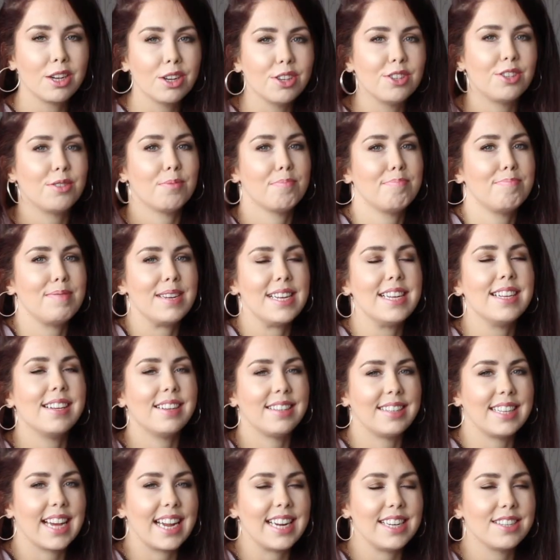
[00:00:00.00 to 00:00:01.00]
could
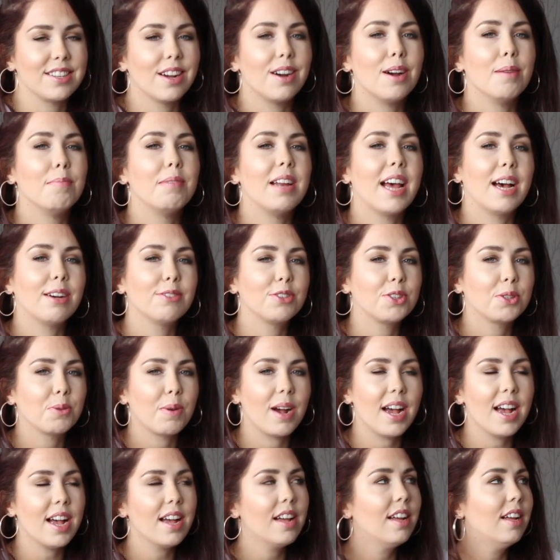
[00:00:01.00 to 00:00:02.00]
be daytime
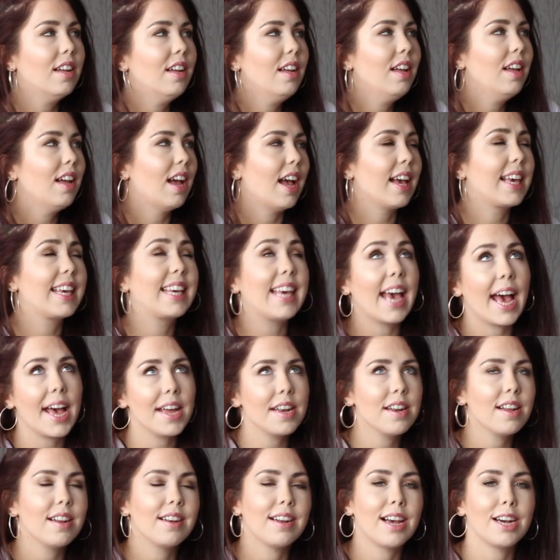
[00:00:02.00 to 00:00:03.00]
loungewear.
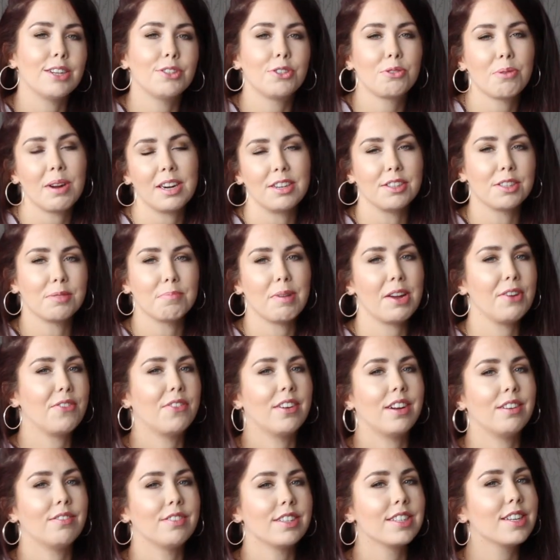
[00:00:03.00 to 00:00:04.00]
Again, loungewear is my
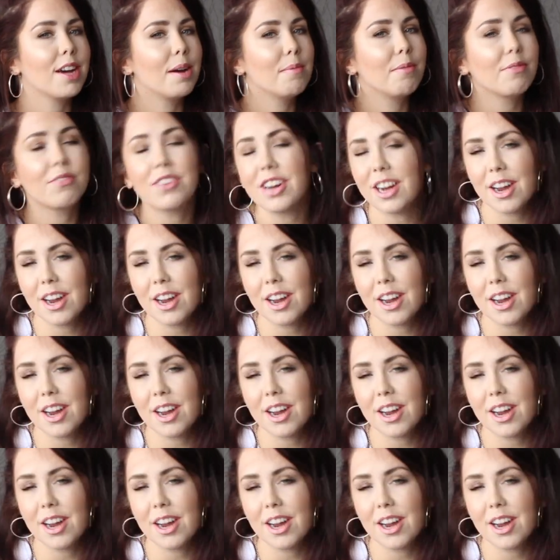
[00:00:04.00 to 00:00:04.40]
favourite type of